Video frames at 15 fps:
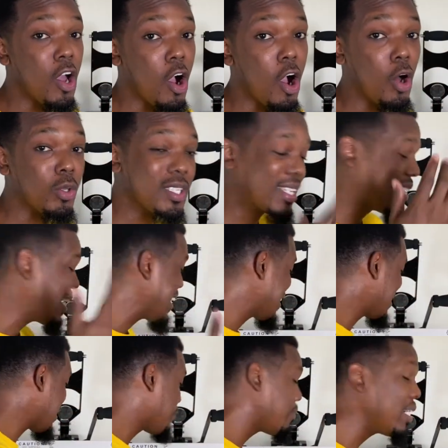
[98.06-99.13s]
or how to
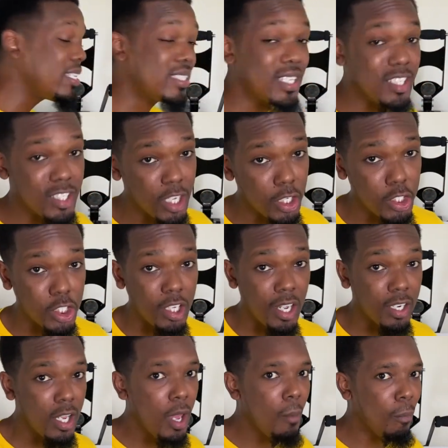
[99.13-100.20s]
customize this sunshade,
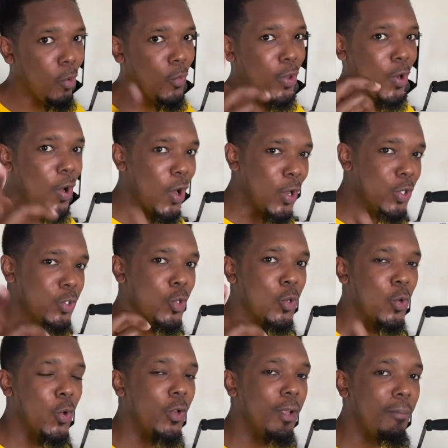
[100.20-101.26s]
but we're also
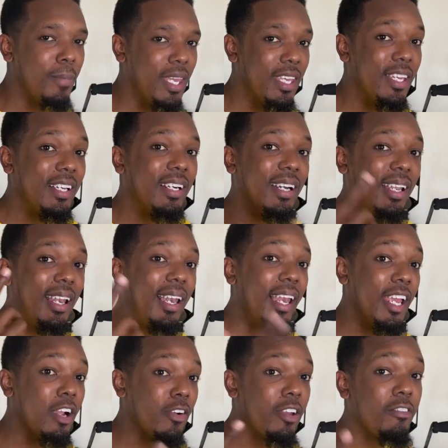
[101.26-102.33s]
gonna be
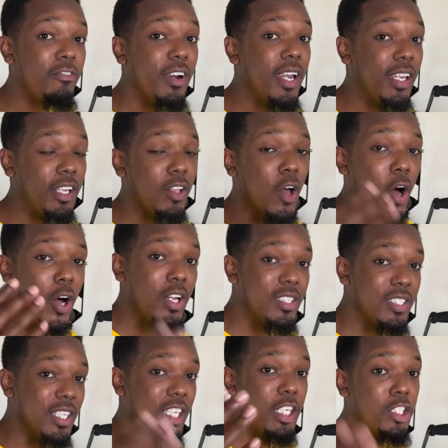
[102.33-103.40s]
layering vinyl onto
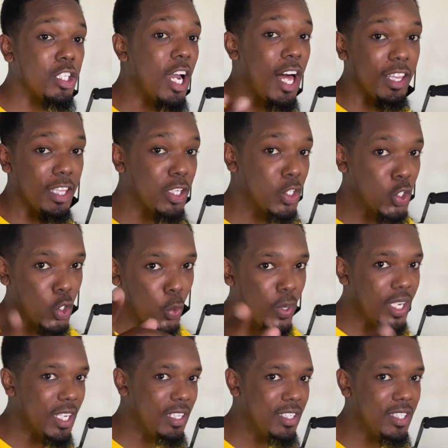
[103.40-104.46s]
each other so we
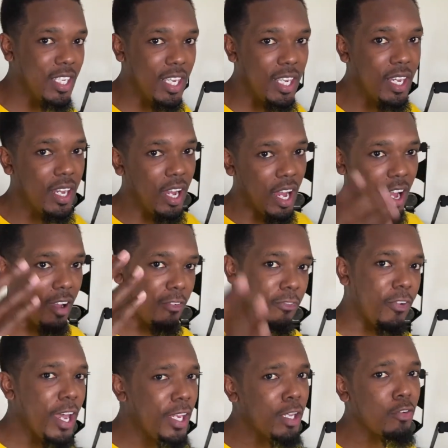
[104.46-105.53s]
can see a
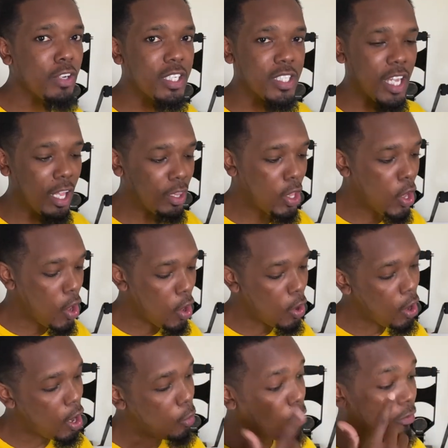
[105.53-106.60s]
final result of
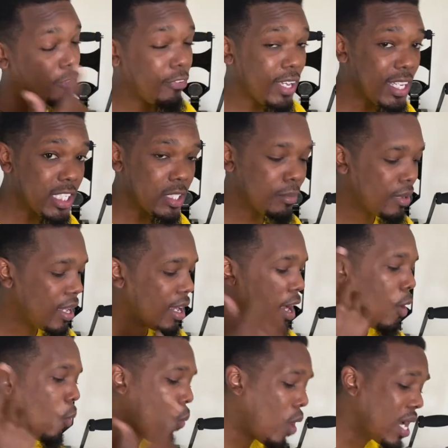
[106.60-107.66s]
how a Facebook, a
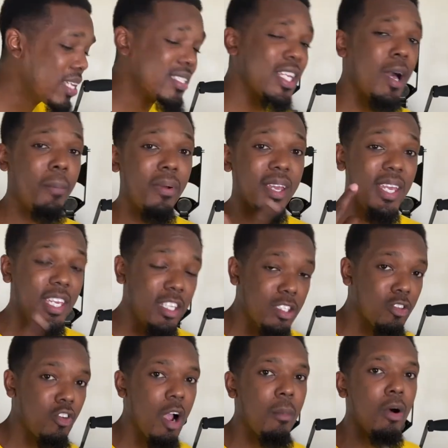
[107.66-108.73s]
WhatsApp, or
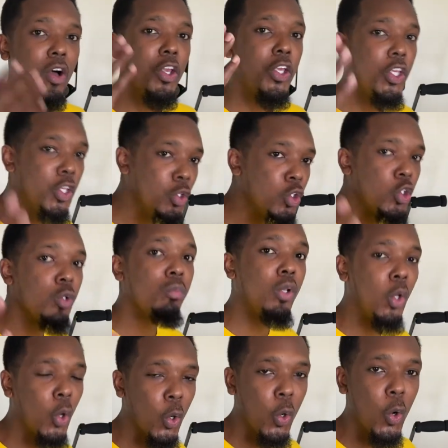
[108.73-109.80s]
Instagram, or YouTube
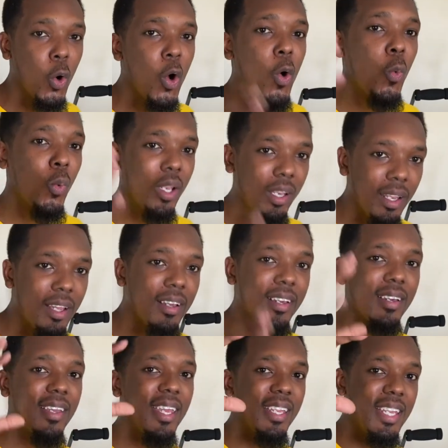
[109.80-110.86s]
logo will look
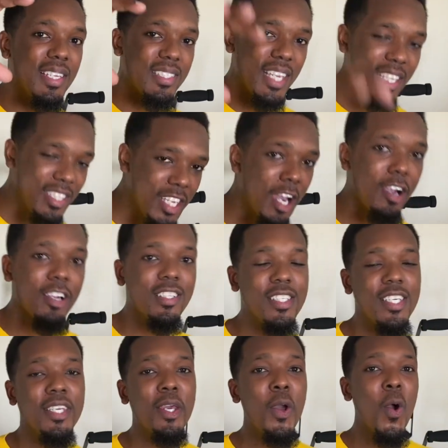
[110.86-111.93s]
in its
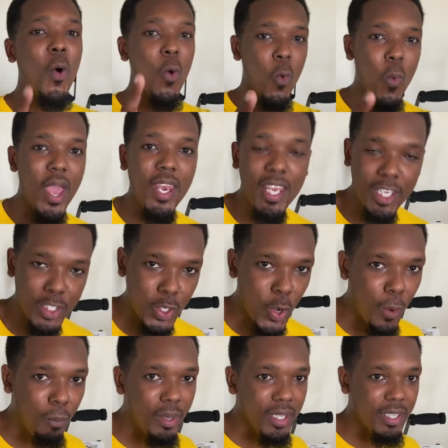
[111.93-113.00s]
entirety when it's
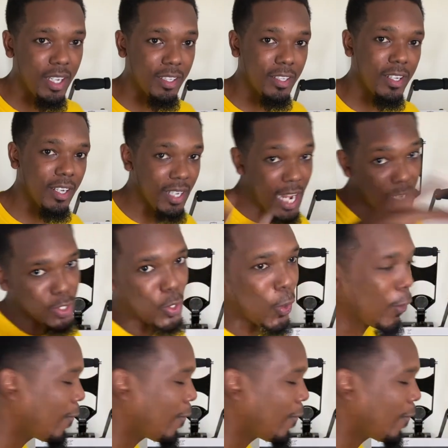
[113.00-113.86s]
completed. Let's go.